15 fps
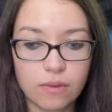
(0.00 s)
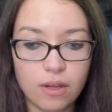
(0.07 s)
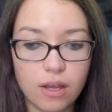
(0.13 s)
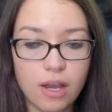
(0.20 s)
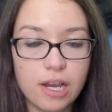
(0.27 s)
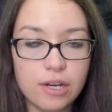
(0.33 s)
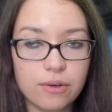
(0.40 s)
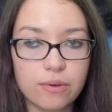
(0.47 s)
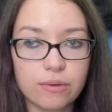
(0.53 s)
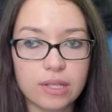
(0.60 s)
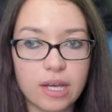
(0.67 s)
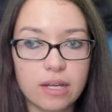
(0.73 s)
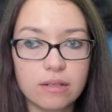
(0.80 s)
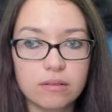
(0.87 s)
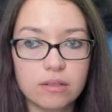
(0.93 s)
I agree with
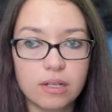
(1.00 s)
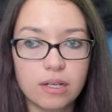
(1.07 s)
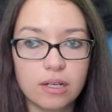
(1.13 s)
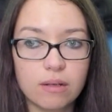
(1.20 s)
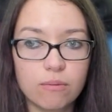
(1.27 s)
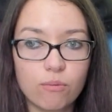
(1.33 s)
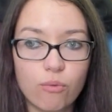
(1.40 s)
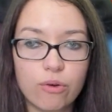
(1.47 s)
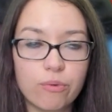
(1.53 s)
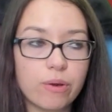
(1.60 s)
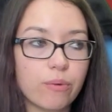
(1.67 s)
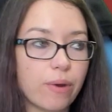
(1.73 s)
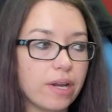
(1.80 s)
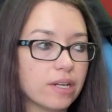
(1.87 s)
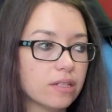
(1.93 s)
that. What do we
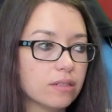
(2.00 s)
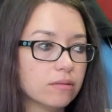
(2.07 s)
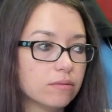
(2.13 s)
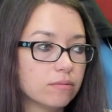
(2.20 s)
rate it?